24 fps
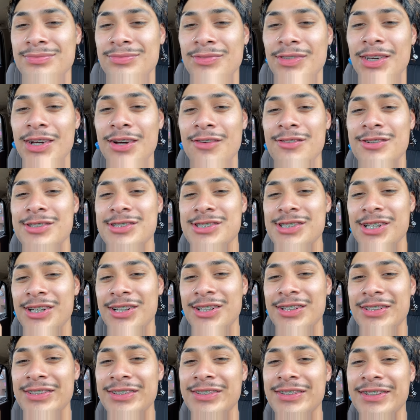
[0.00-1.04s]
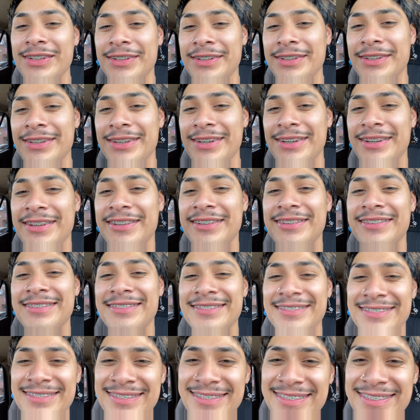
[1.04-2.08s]
Have a jolly day, gang.
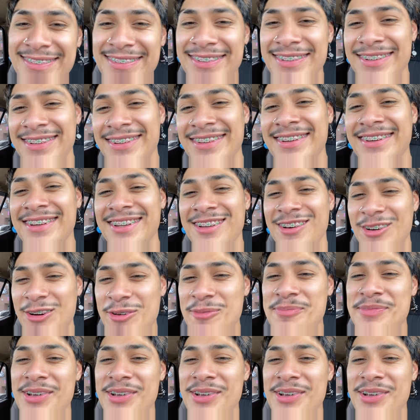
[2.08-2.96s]
Hope